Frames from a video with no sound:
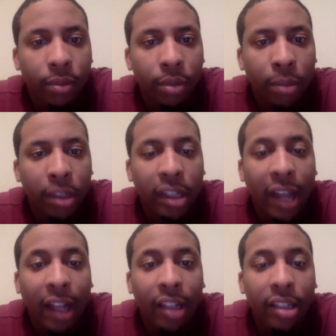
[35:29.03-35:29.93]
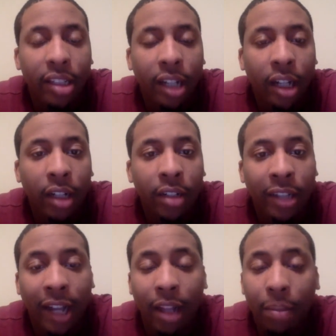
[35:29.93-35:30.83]
But Dallas,
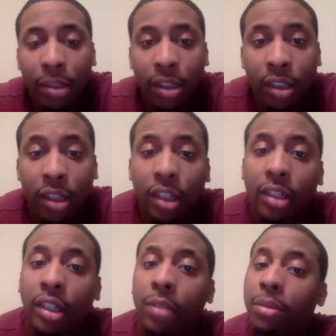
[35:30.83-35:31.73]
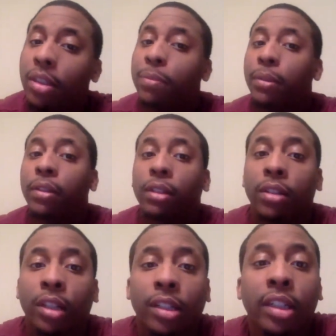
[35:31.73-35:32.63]
Gallup is a good deep sleeper
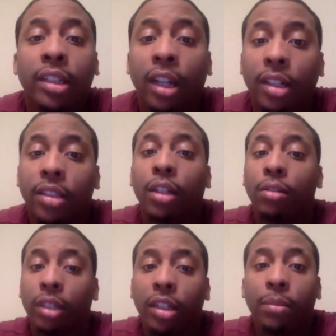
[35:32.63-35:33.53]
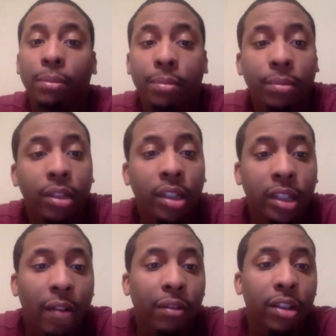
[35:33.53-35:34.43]
because he does go deep. He
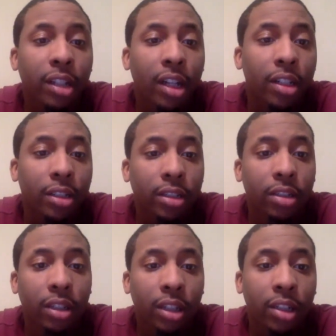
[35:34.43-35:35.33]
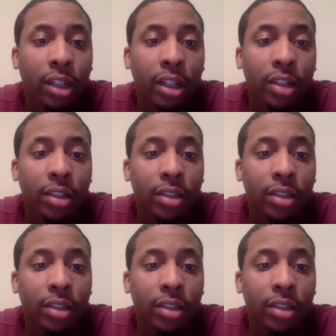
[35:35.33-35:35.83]
definitely does. He does.